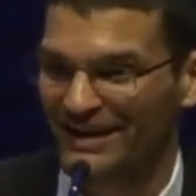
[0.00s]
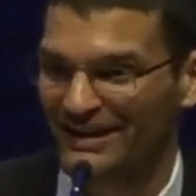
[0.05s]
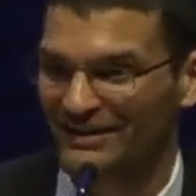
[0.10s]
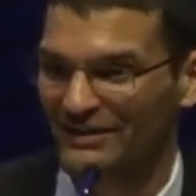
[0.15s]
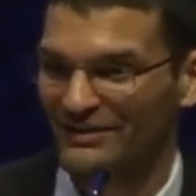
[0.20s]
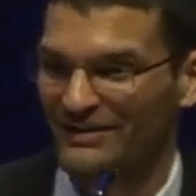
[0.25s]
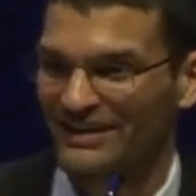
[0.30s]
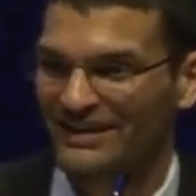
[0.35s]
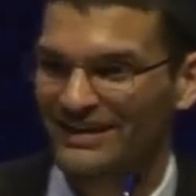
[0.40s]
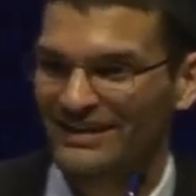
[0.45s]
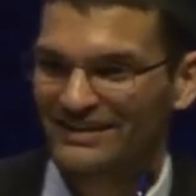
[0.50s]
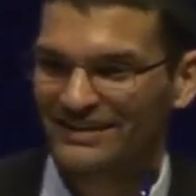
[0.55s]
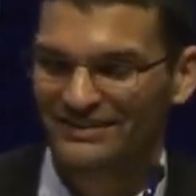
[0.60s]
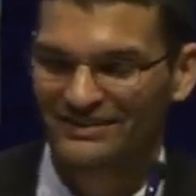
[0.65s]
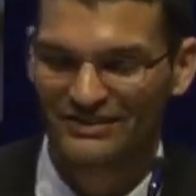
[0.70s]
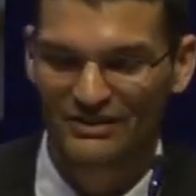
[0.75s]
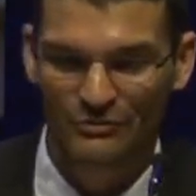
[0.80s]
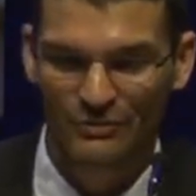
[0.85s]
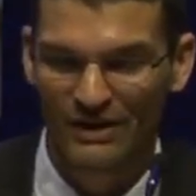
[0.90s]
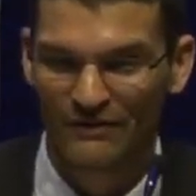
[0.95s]
you know, to
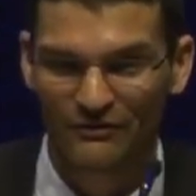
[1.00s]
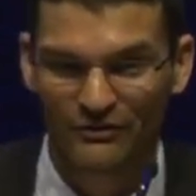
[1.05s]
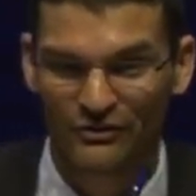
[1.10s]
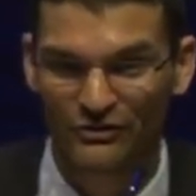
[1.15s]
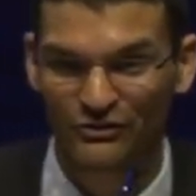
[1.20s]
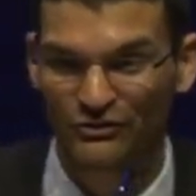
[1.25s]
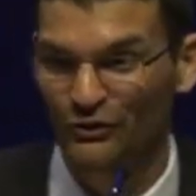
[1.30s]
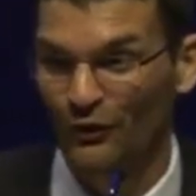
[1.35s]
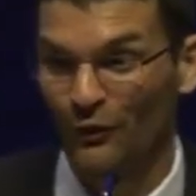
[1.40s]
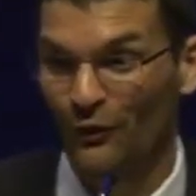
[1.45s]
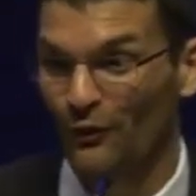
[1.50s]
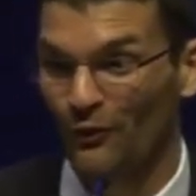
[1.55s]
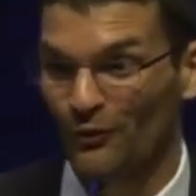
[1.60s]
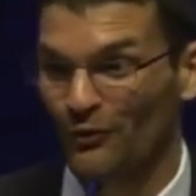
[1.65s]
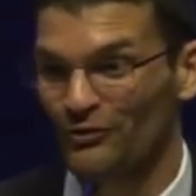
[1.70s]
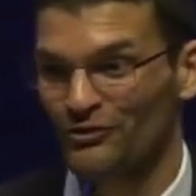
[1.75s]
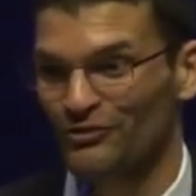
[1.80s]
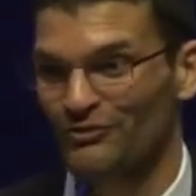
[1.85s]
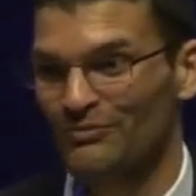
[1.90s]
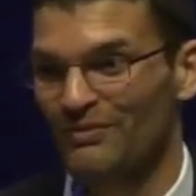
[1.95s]
suggest we have
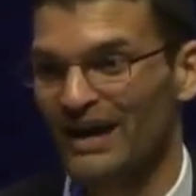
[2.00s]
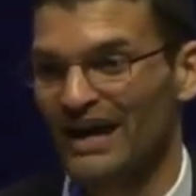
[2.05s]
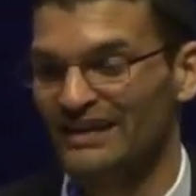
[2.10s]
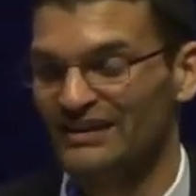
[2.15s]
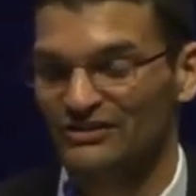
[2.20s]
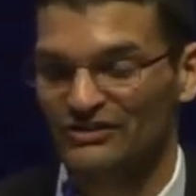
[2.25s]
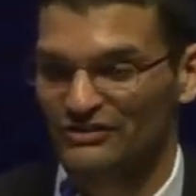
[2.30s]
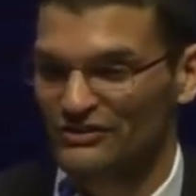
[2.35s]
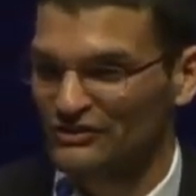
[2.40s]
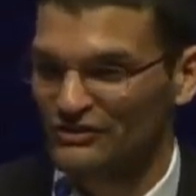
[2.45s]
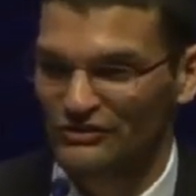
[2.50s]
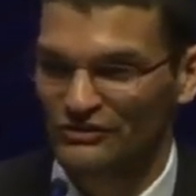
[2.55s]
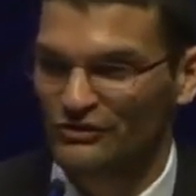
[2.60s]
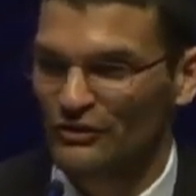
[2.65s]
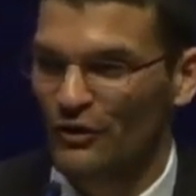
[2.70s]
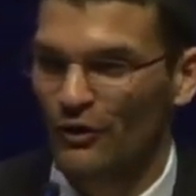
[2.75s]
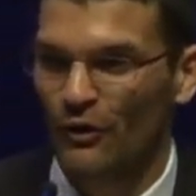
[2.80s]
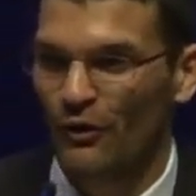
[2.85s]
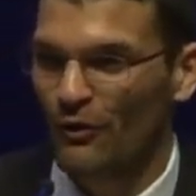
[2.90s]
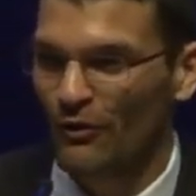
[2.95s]
souls or minds is
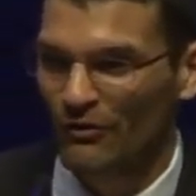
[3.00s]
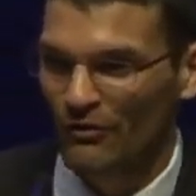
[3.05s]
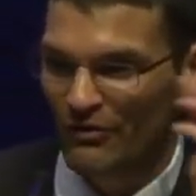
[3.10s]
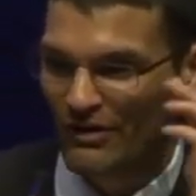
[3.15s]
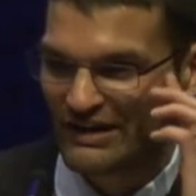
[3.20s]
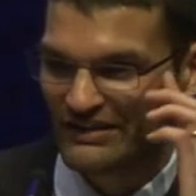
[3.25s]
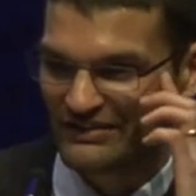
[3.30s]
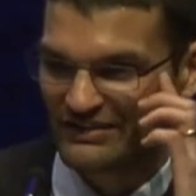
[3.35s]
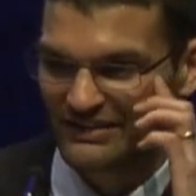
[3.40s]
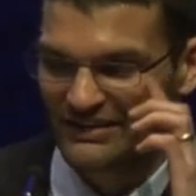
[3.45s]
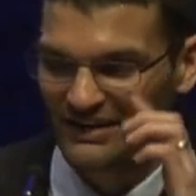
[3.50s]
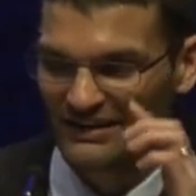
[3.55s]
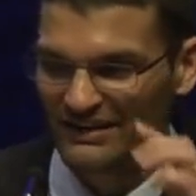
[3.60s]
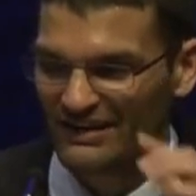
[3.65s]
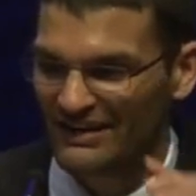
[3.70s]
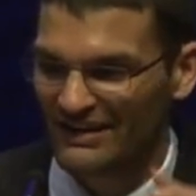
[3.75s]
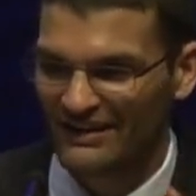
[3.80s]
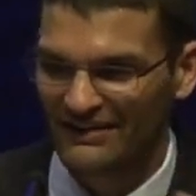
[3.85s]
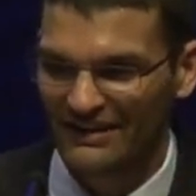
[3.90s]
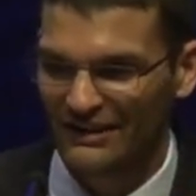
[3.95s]
so crazy that
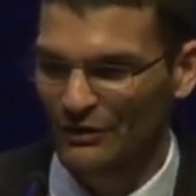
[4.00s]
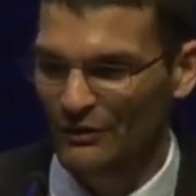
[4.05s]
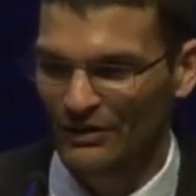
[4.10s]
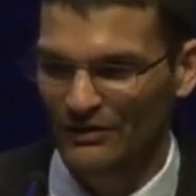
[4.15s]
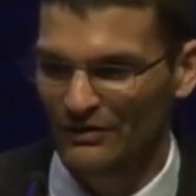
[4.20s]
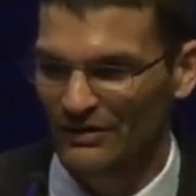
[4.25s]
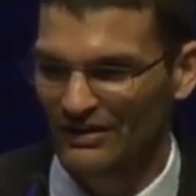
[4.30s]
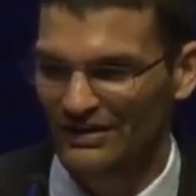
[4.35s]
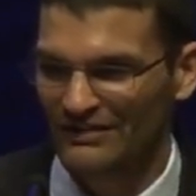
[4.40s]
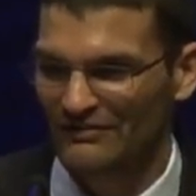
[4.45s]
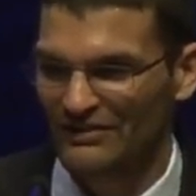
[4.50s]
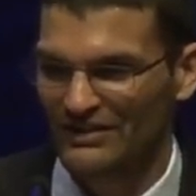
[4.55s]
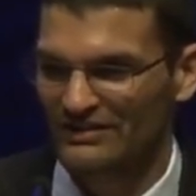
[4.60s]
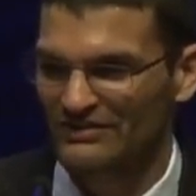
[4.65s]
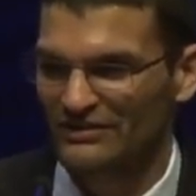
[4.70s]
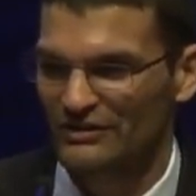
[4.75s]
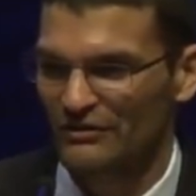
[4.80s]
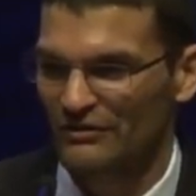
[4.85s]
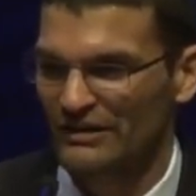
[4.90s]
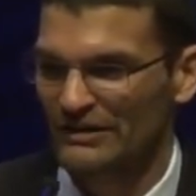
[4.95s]
they don't want to even
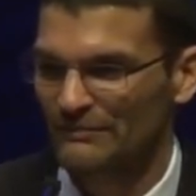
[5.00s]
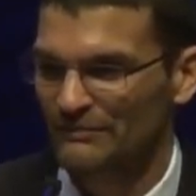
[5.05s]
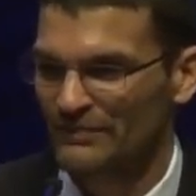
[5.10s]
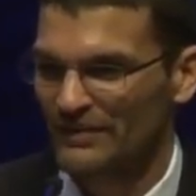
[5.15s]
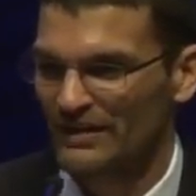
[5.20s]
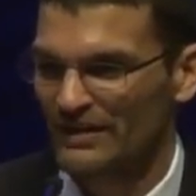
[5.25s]
consider it.